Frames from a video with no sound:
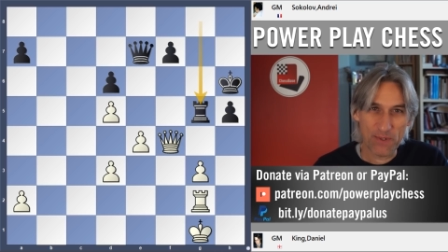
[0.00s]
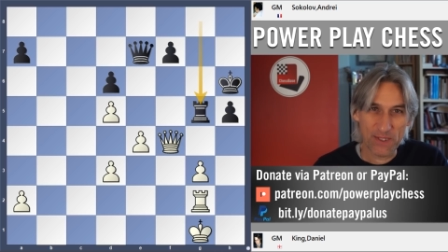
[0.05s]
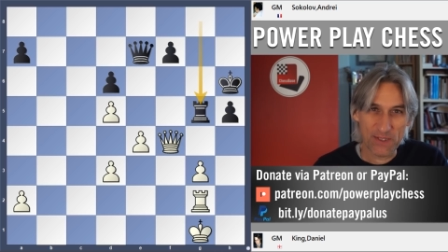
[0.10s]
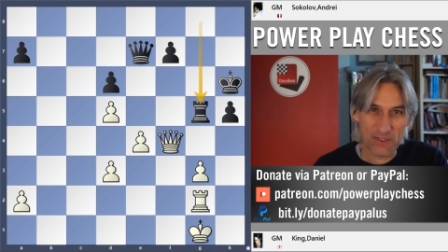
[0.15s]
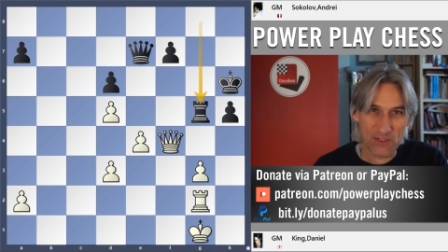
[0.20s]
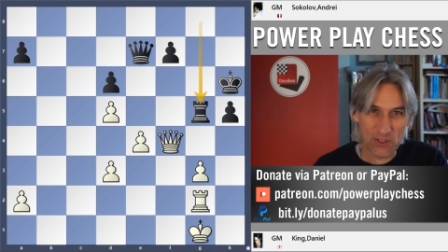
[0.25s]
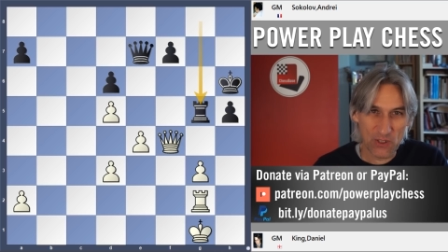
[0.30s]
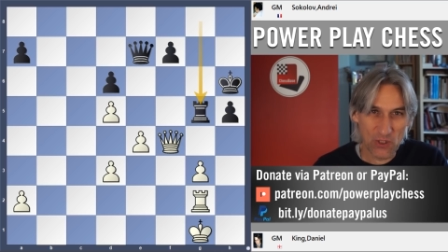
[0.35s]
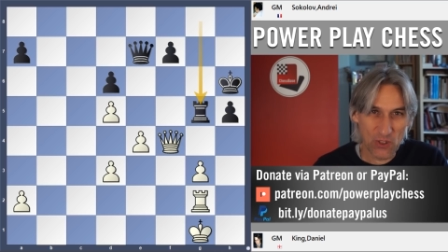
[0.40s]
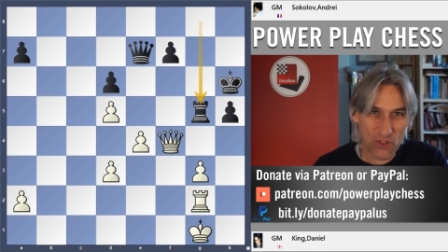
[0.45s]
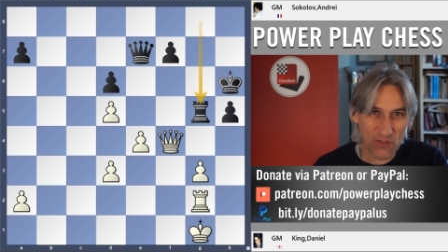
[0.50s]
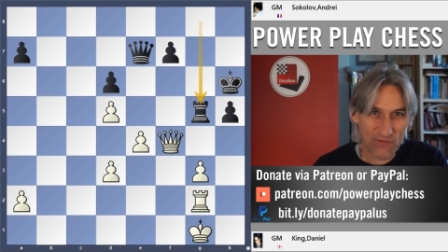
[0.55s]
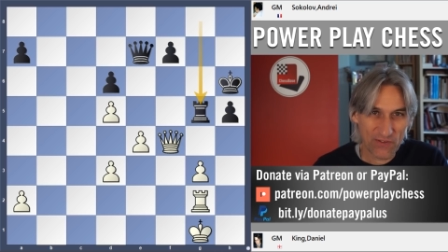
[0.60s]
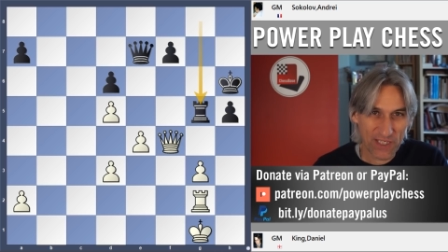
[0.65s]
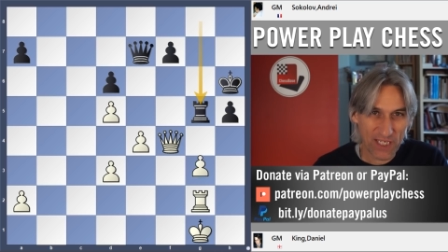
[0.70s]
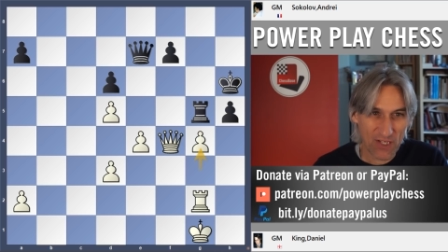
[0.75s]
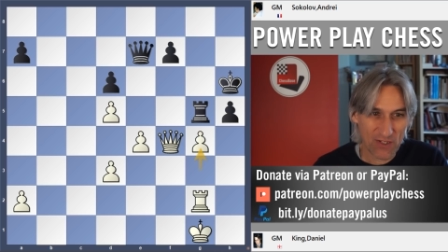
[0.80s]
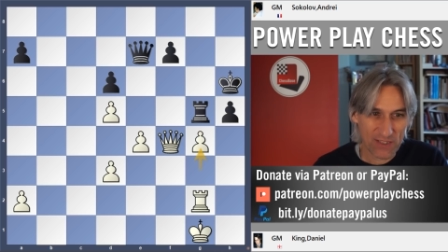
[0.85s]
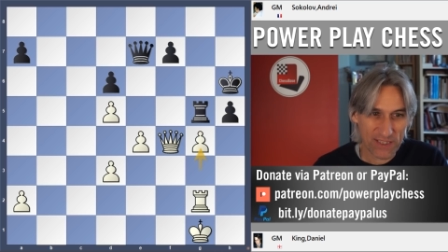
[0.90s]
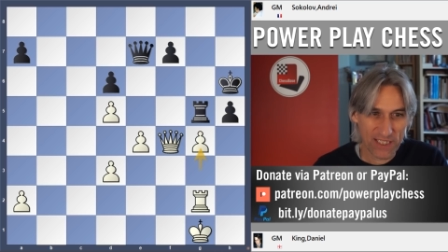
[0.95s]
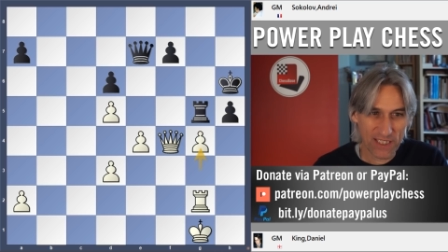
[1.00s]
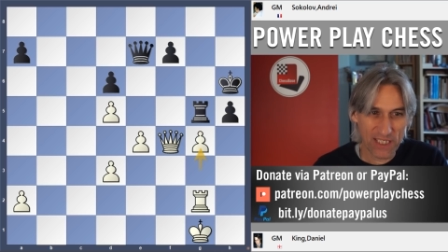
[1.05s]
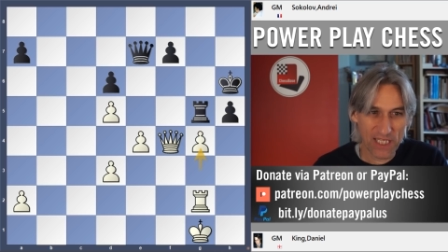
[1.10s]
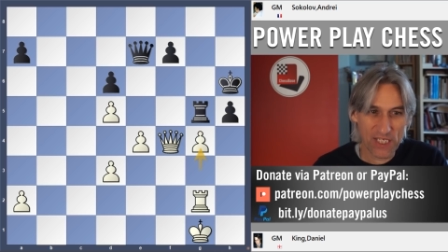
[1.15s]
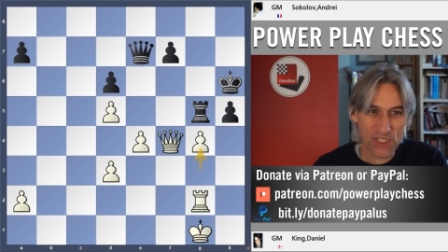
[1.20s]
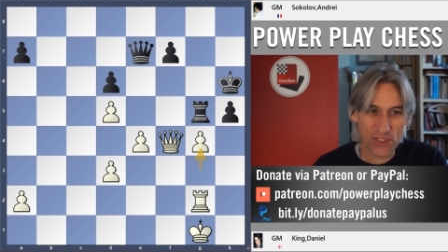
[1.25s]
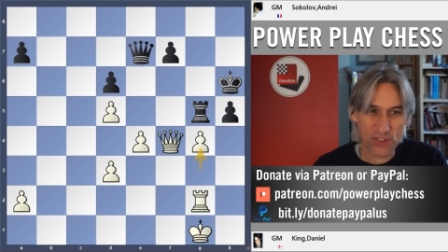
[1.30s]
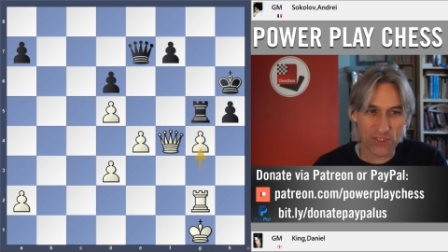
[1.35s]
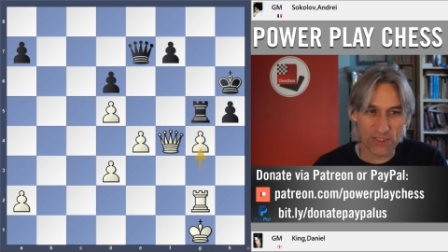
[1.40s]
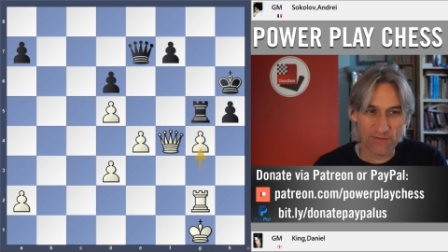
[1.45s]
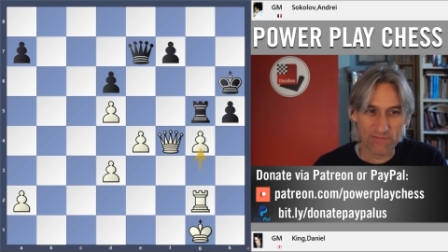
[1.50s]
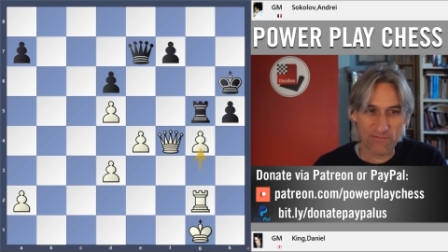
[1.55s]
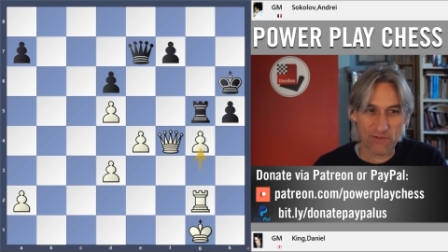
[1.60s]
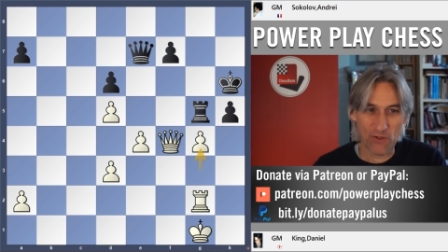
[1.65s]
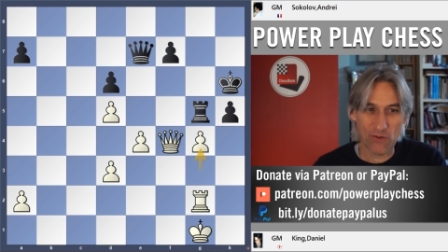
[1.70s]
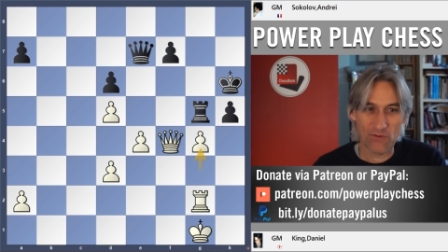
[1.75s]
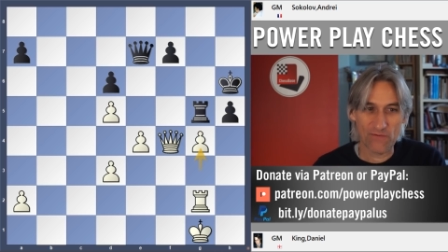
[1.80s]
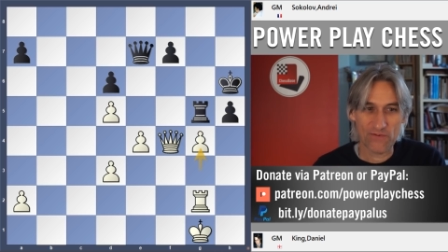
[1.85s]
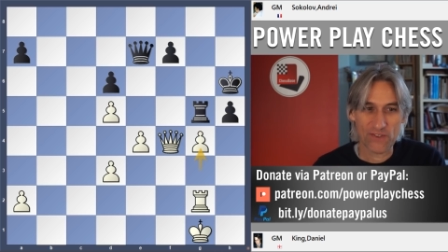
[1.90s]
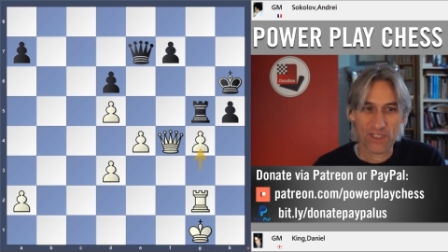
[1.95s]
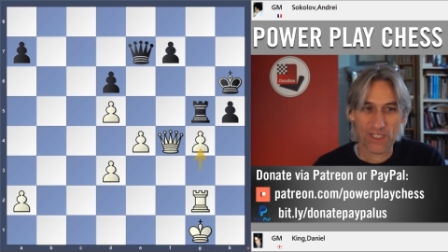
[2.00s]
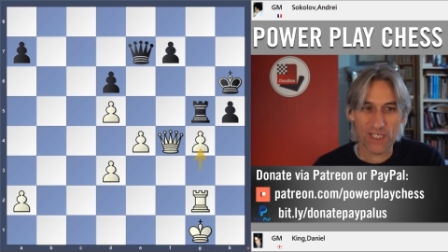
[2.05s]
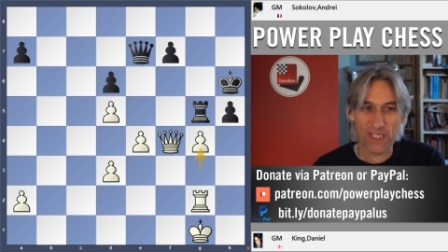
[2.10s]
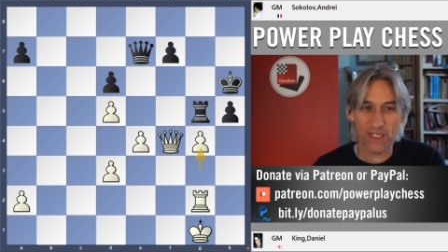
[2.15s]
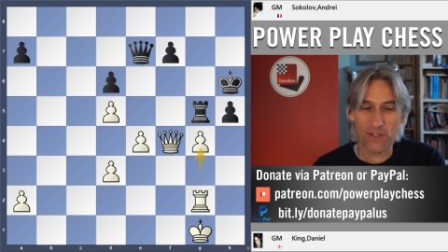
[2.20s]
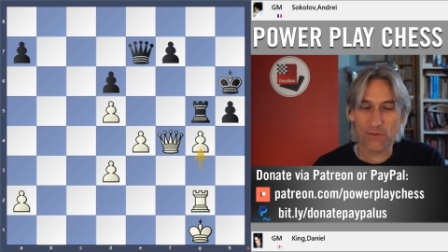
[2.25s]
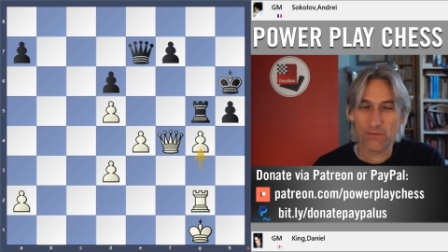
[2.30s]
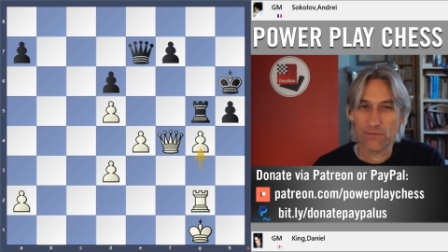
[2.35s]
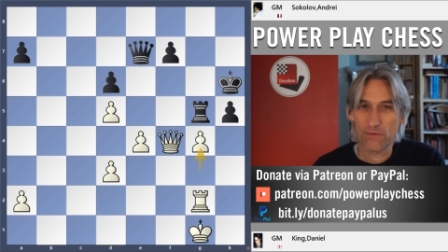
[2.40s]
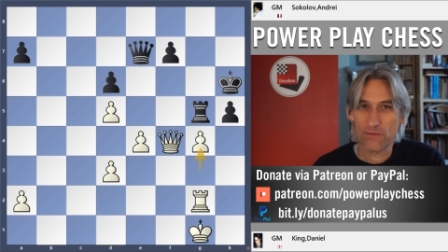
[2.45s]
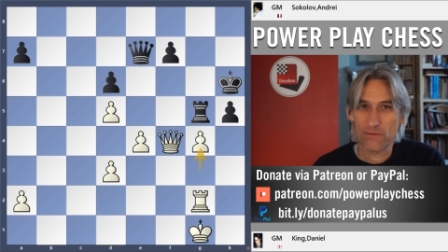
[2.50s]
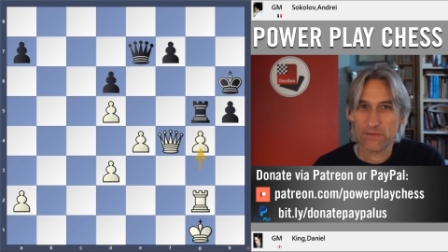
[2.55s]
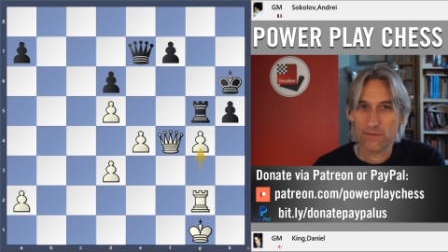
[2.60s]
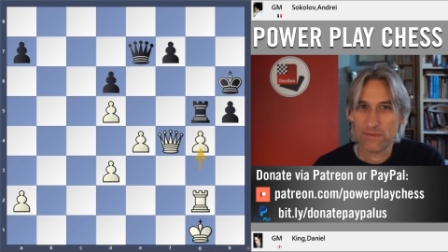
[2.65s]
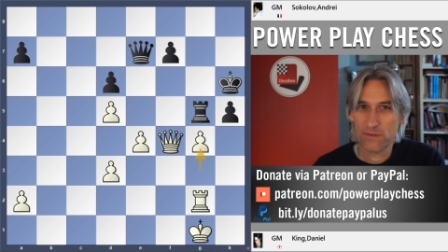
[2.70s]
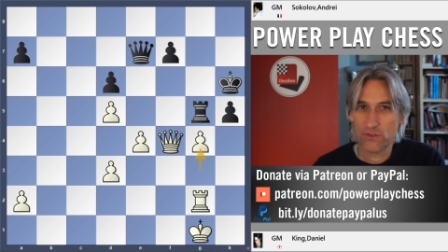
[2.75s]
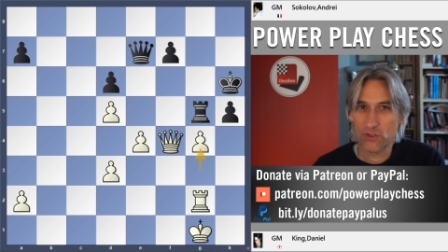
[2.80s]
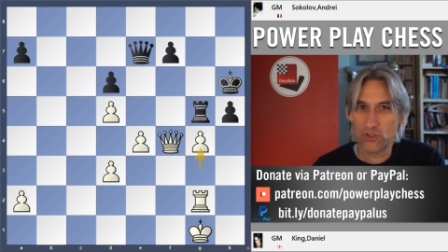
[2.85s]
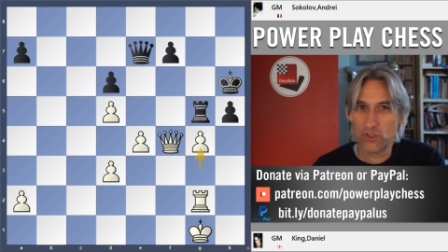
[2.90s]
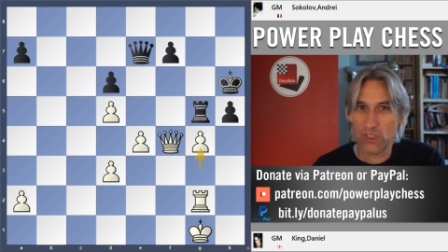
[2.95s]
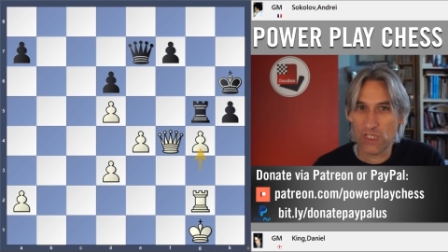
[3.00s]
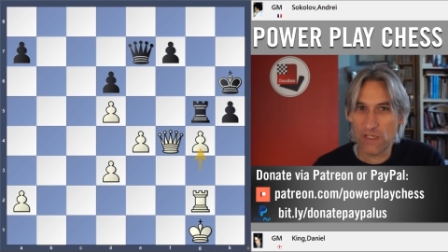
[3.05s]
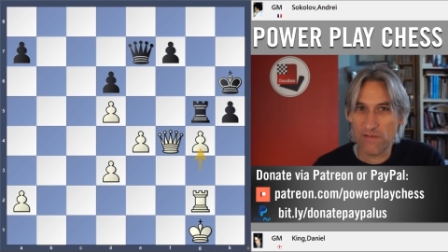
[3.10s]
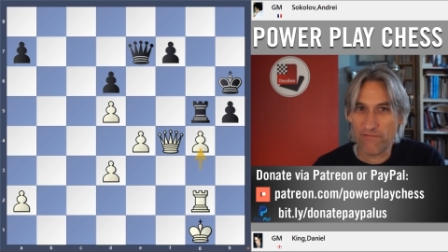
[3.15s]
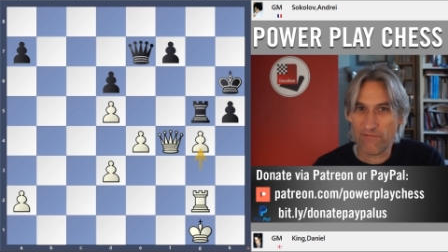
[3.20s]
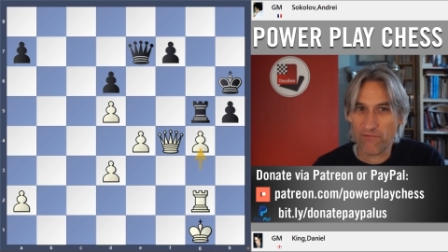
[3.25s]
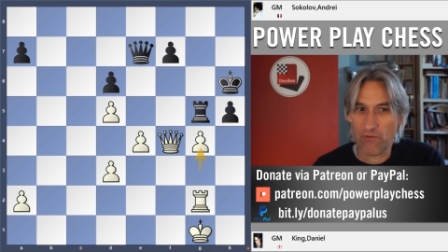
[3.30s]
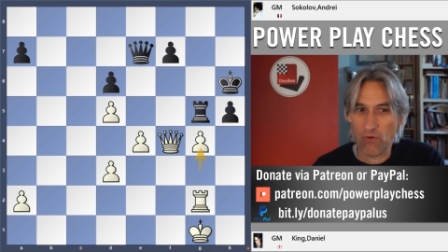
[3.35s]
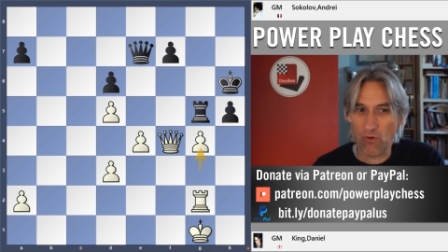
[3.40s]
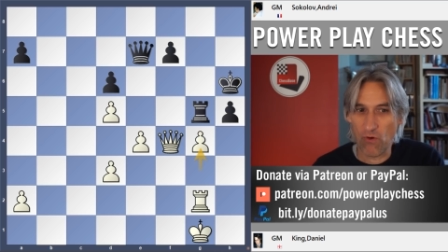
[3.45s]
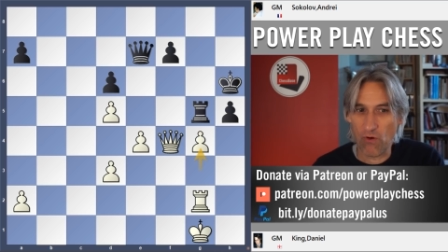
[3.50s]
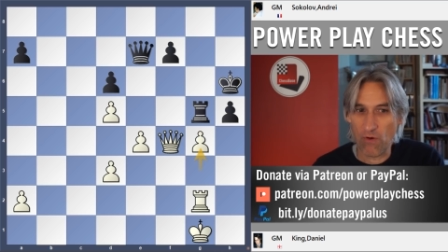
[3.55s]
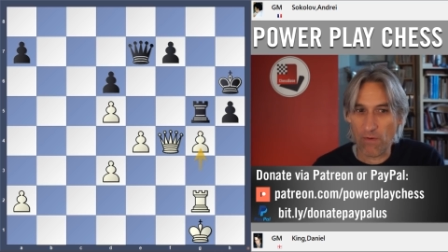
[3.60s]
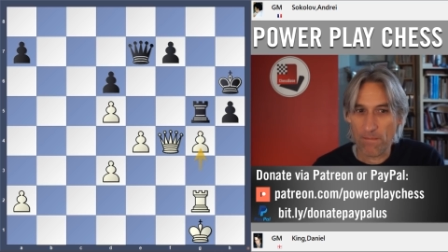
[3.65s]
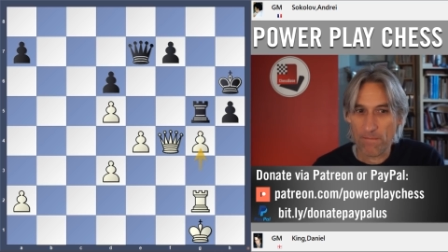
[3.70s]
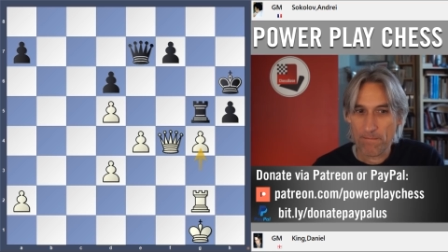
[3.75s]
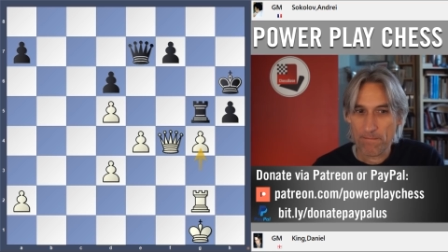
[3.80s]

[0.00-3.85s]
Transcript: There's a lot of calculation involved here. g4.